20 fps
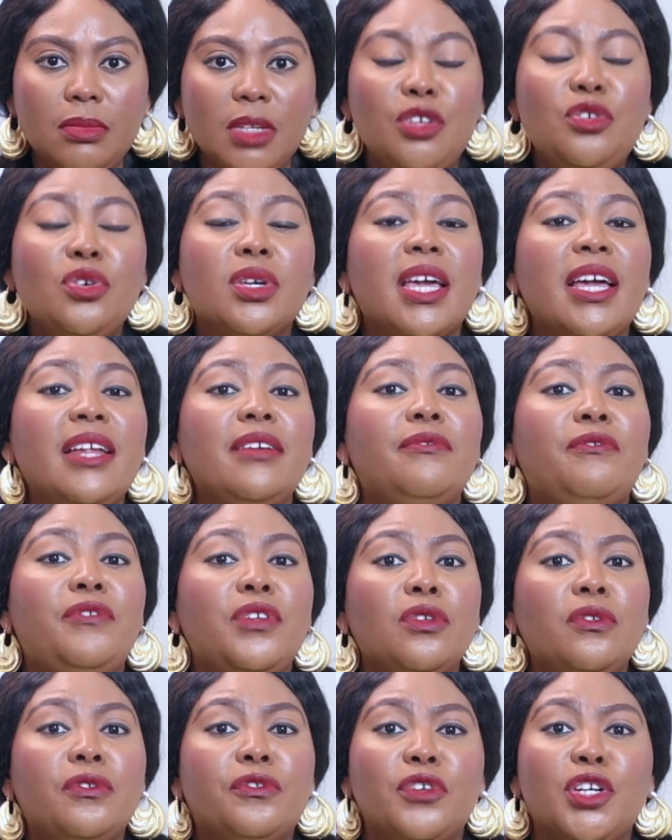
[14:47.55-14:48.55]
you can
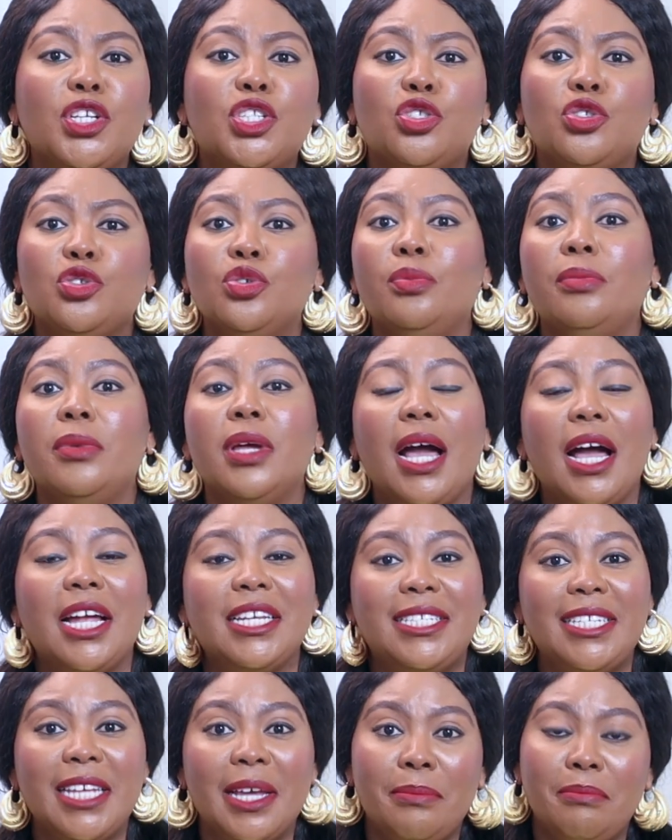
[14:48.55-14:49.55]
feel free to
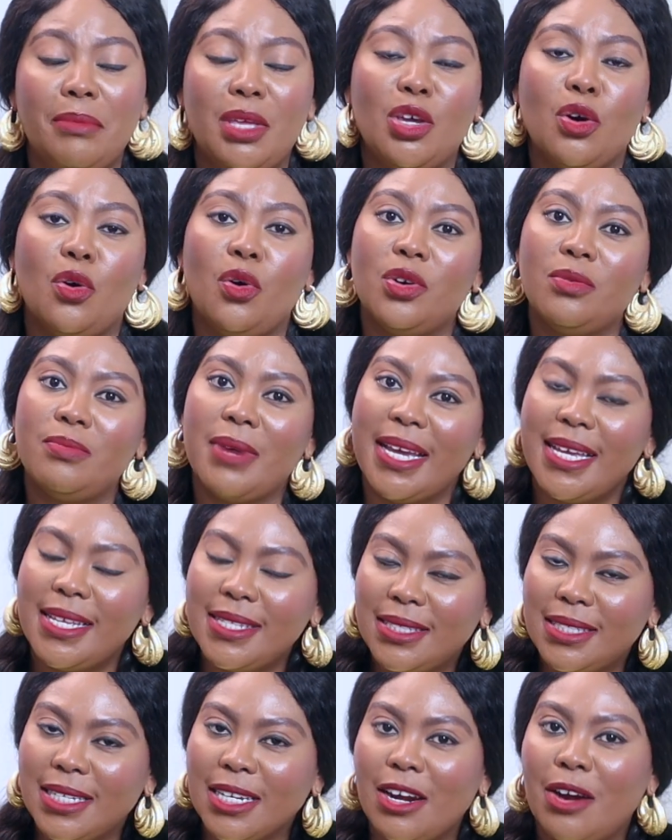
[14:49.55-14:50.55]
DM me on my
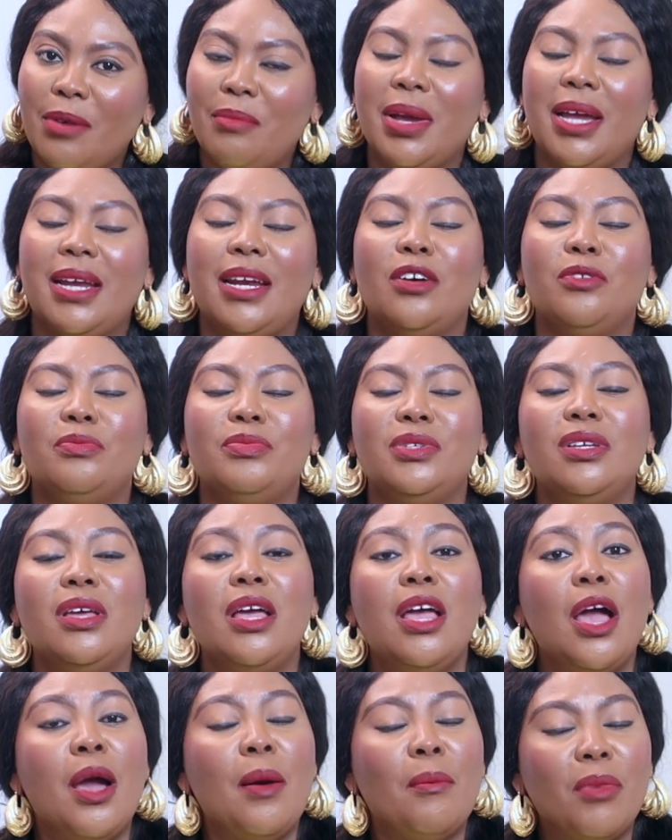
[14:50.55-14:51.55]
Instagram, and I'll be
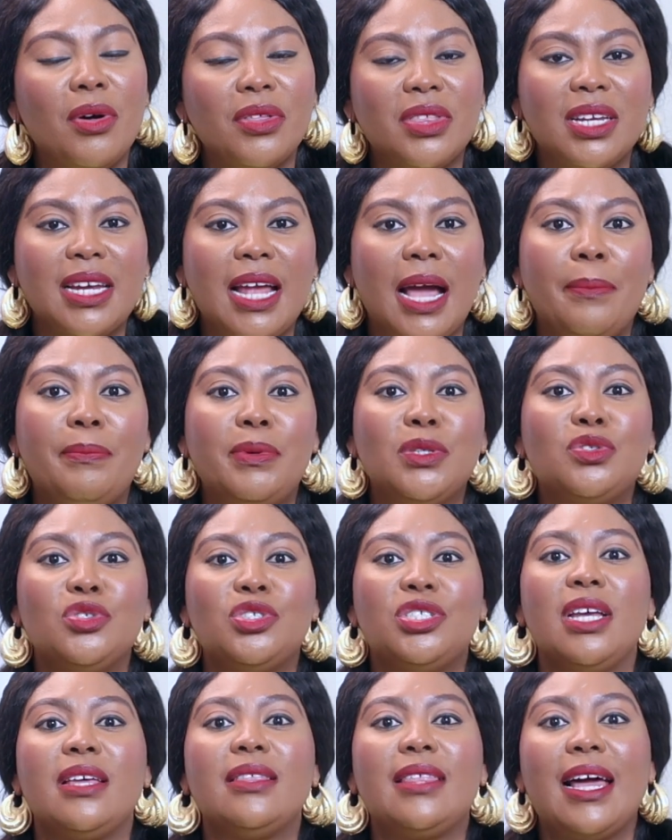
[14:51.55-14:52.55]
more than happy to
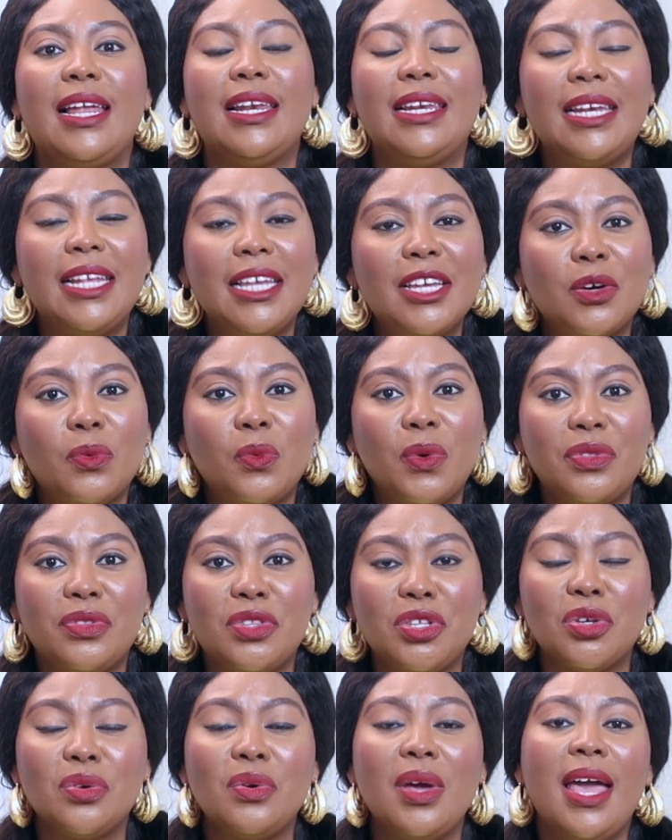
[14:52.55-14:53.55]
share that link
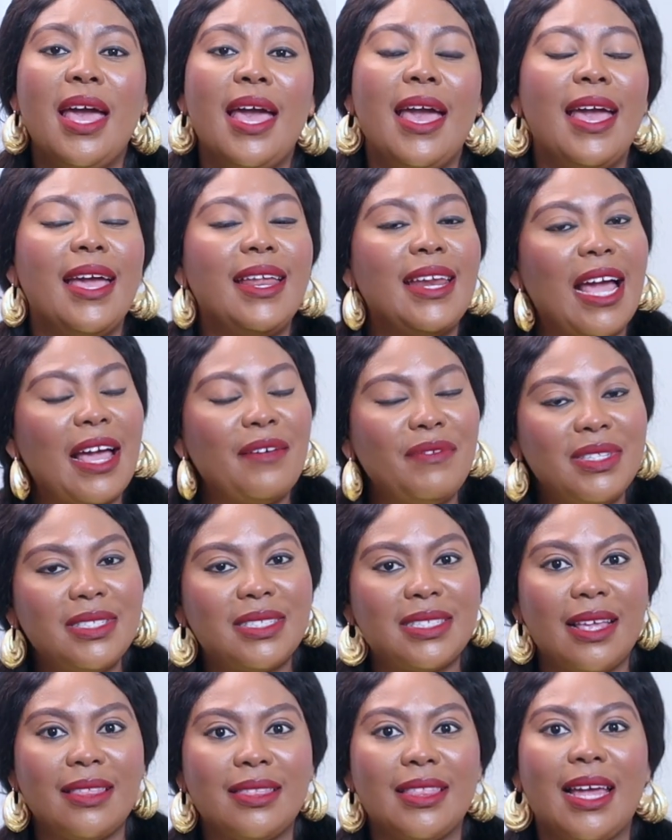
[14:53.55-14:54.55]
with you. And having
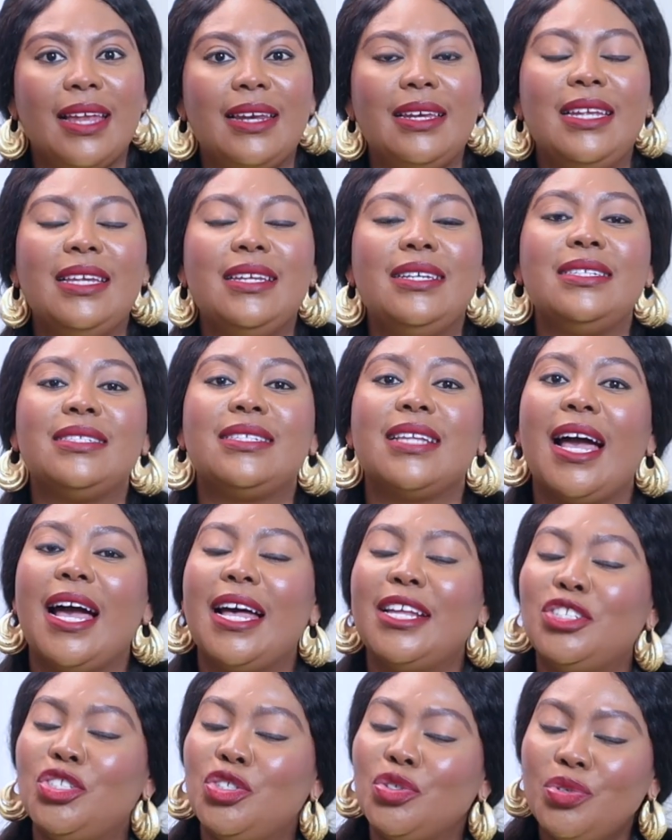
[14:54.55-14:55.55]
said that, ladies,
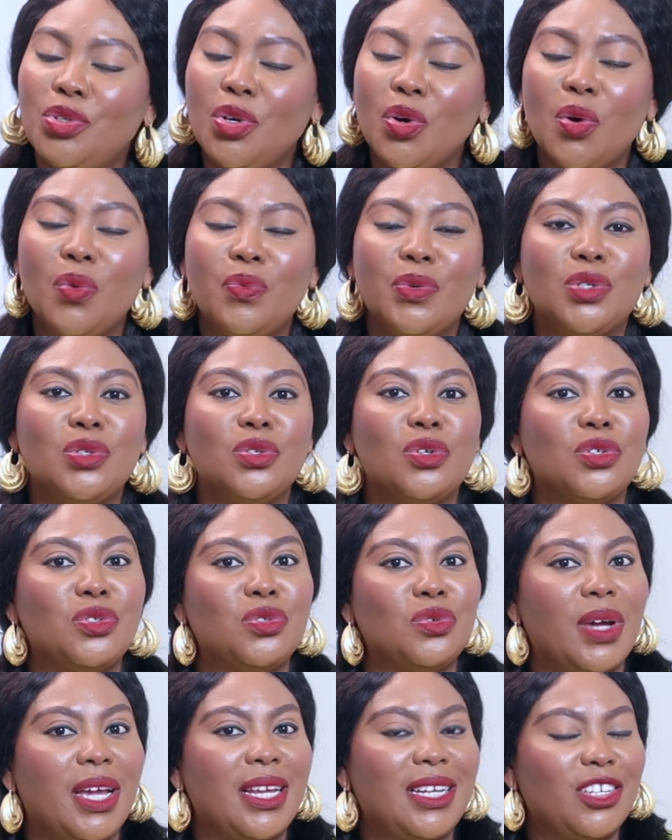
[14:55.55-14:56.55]
as you know, we do not
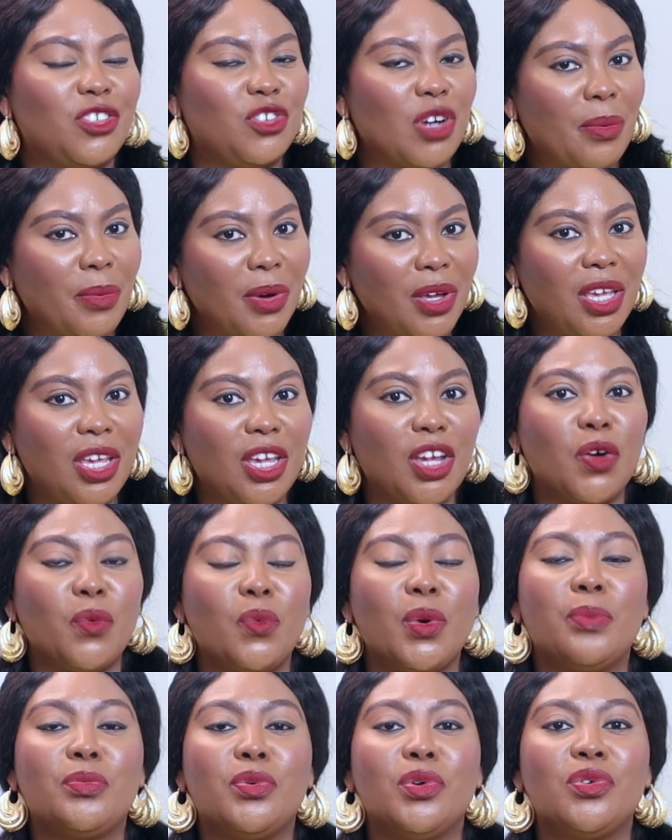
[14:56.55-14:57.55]
do any drama here.
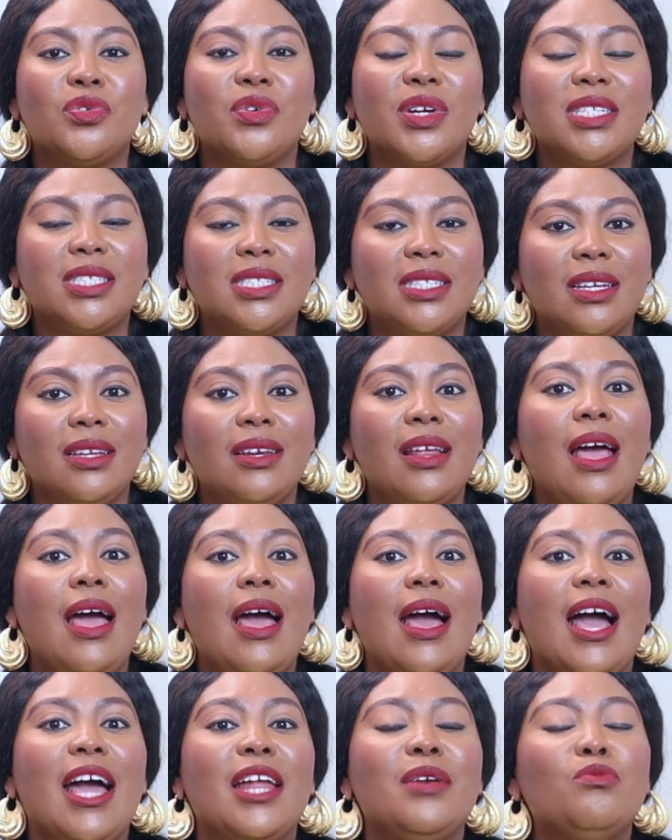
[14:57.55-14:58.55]
We're progressing
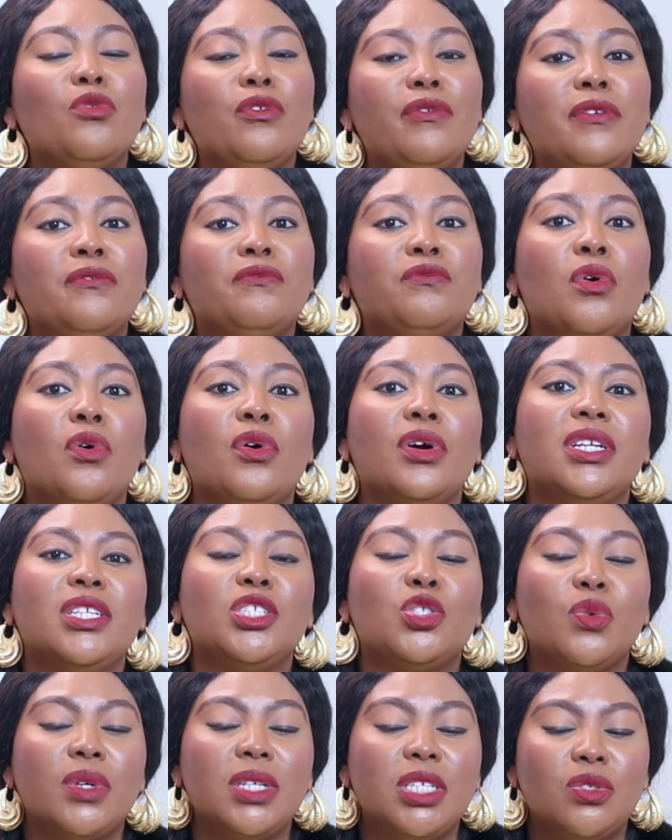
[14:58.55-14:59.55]
and moving forward
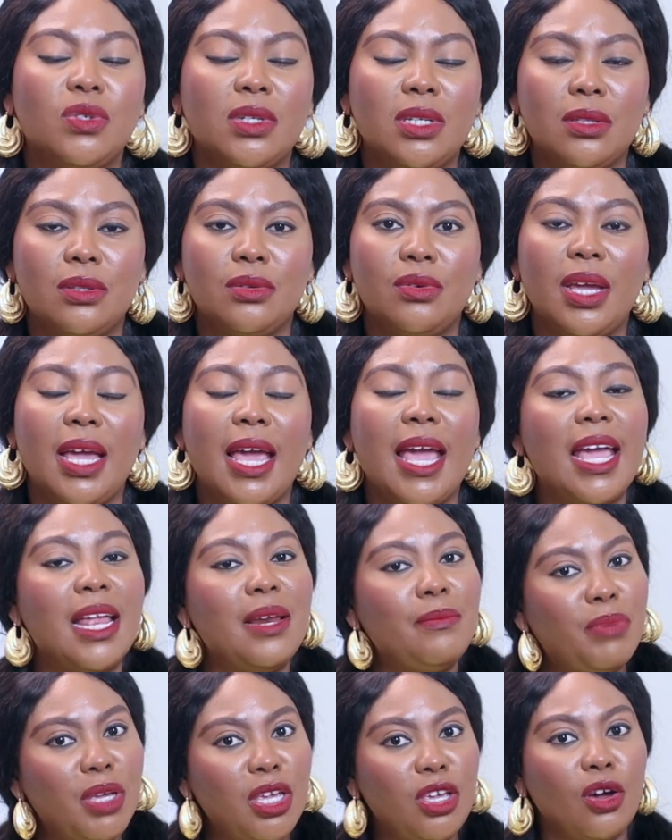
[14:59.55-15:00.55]
in 2023
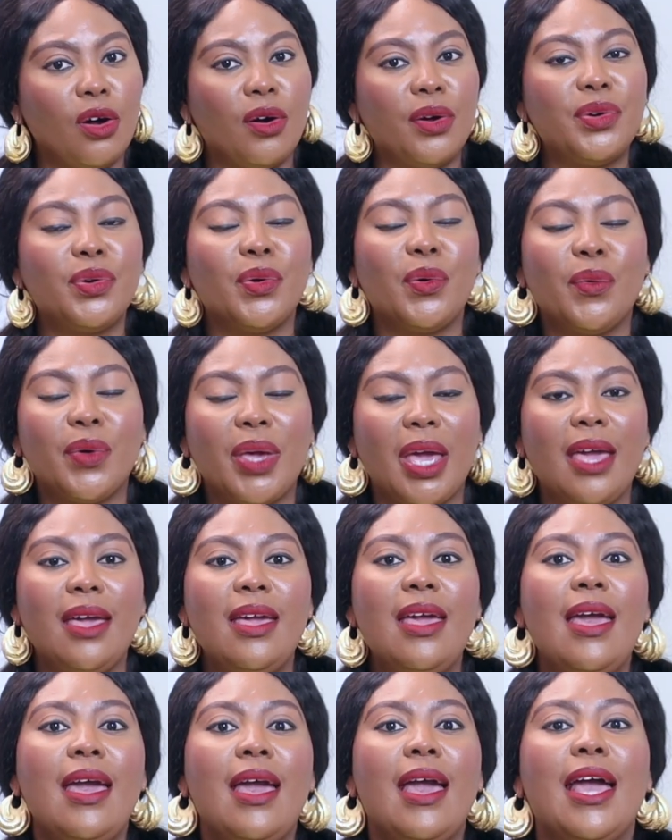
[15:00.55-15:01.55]
and beyond.
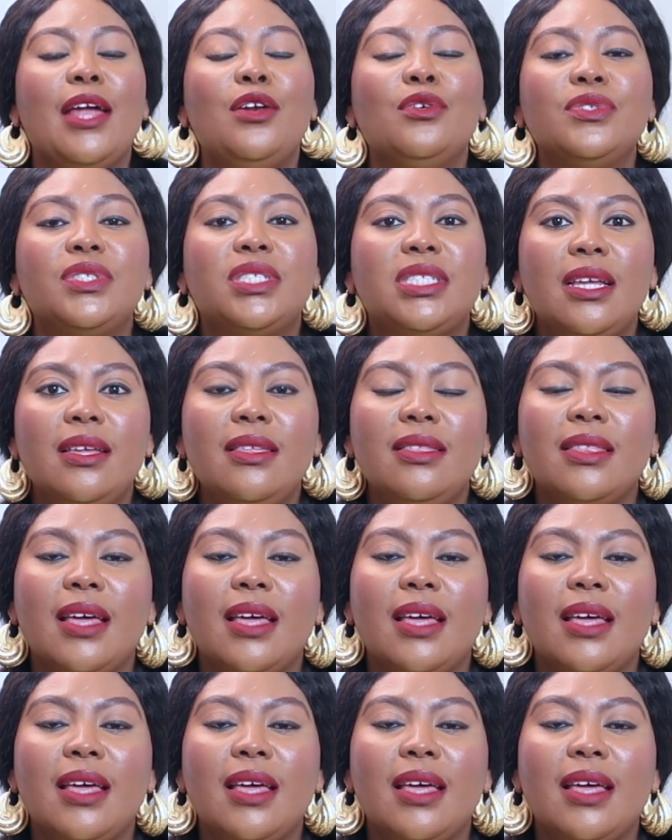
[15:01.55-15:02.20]
Okay. And on saying